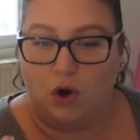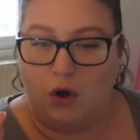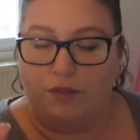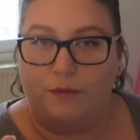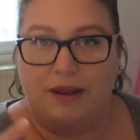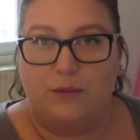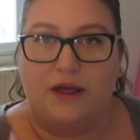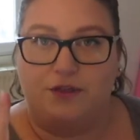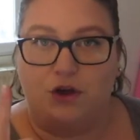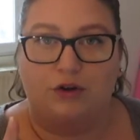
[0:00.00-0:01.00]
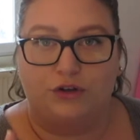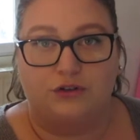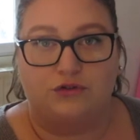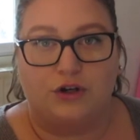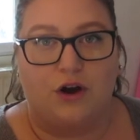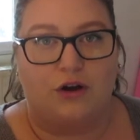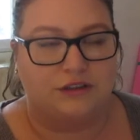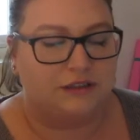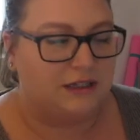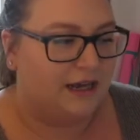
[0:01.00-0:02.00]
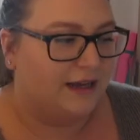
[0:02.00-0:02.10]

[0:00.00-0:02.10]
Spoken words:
on the bit where the audio is recorded.